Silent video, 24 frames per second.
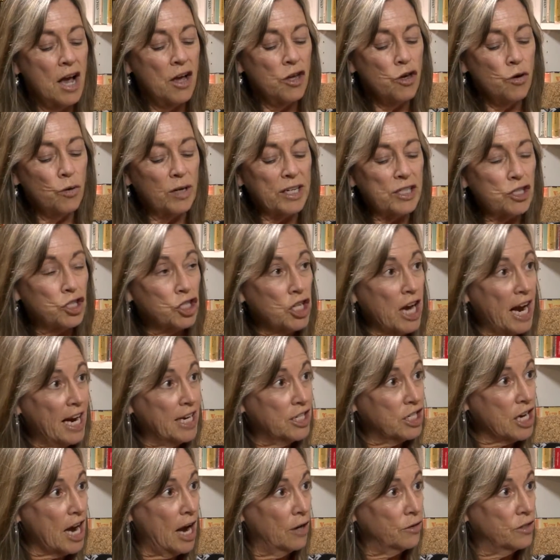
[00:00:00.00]
You can
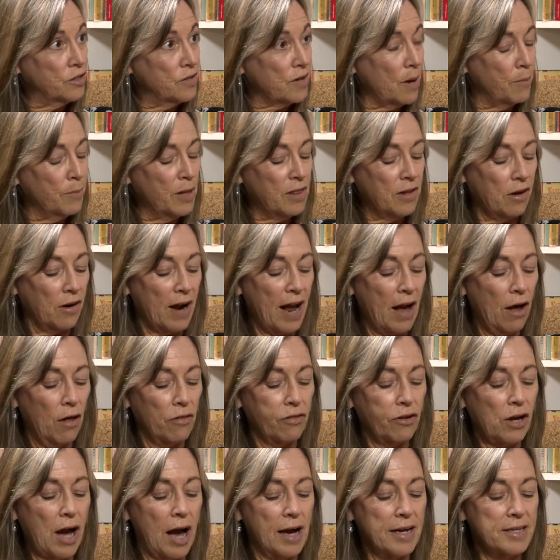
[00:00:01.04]
change out some of their
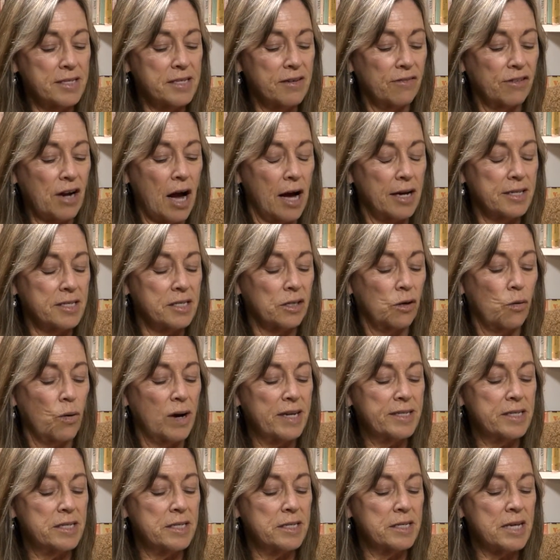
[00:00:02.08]
health kinds of
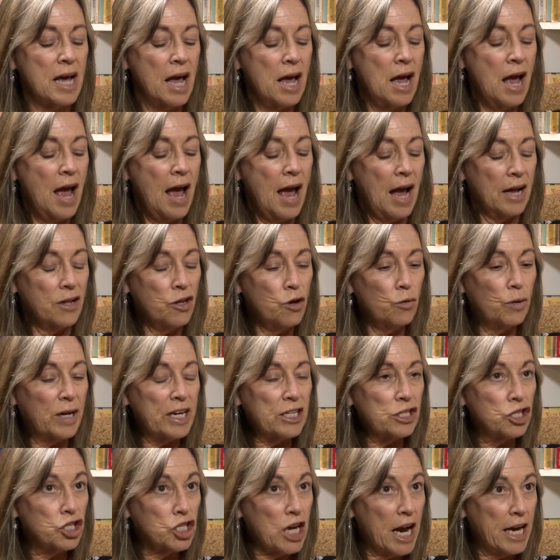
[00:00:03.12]
consequences, and you
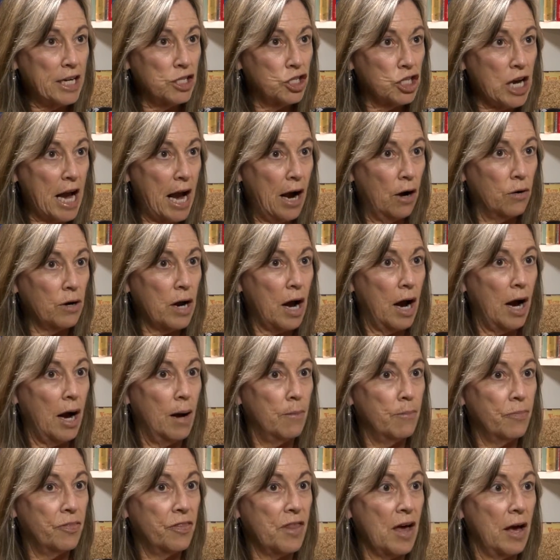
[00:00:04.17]
can change out
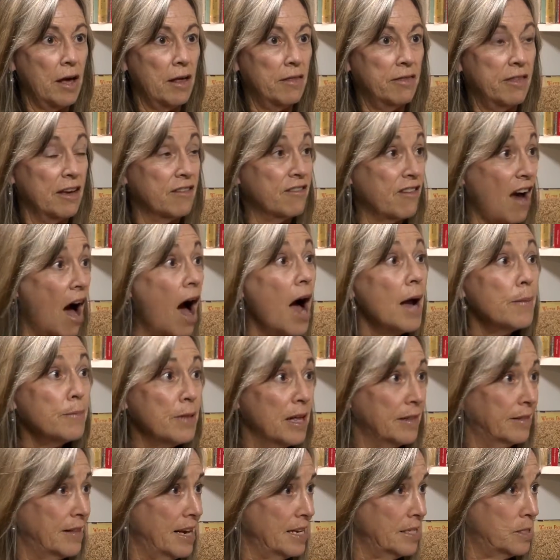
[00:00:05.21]
um, the the time
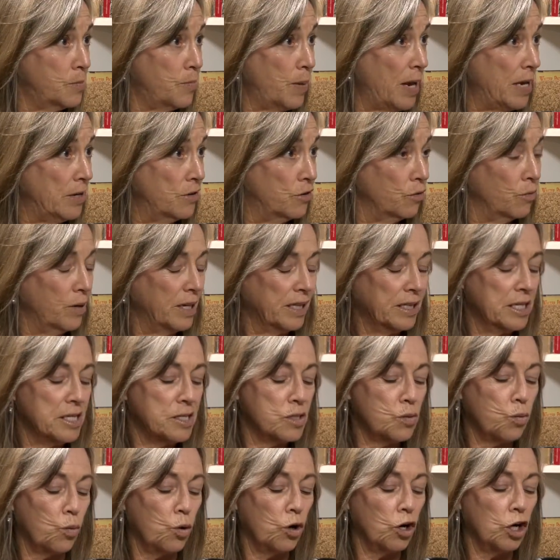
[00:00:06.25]
that they spend spent doing
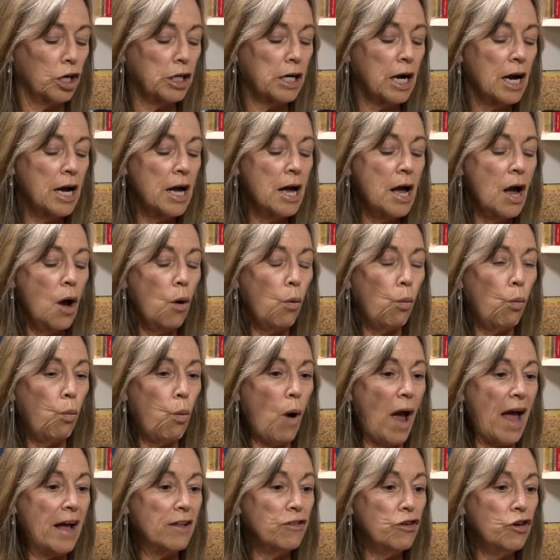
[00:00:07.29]
this work
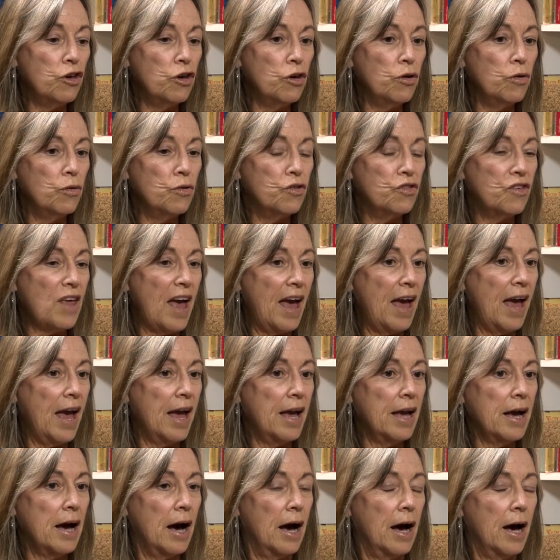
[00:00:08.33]
when you
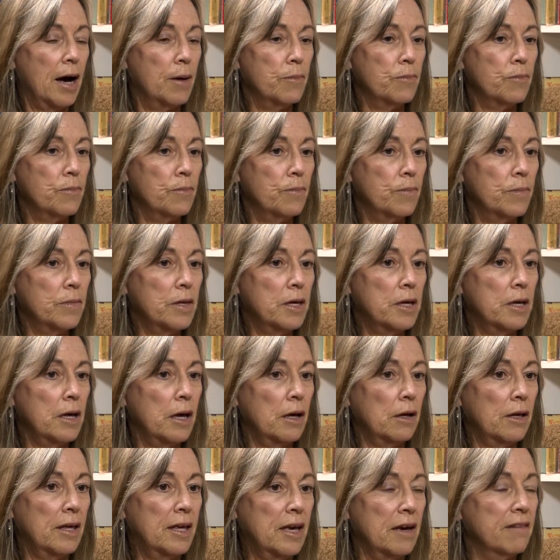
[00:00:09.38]
say, um,
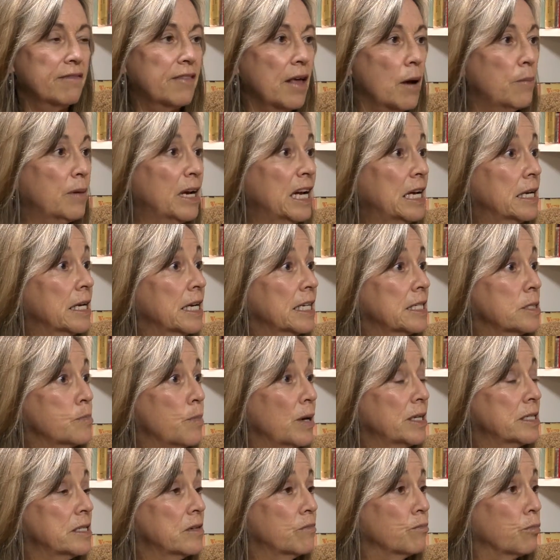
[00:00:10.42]
give them an
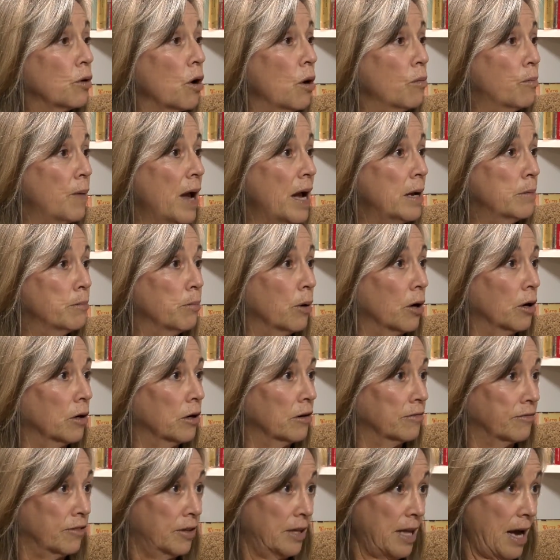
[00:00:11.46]
inexpensive propane
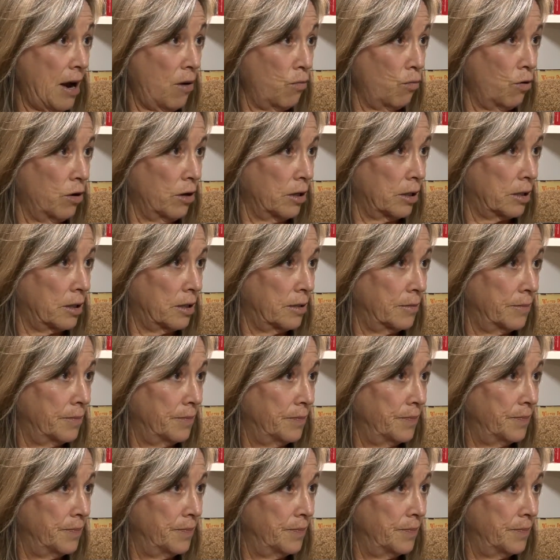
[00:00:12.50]
burner for that work.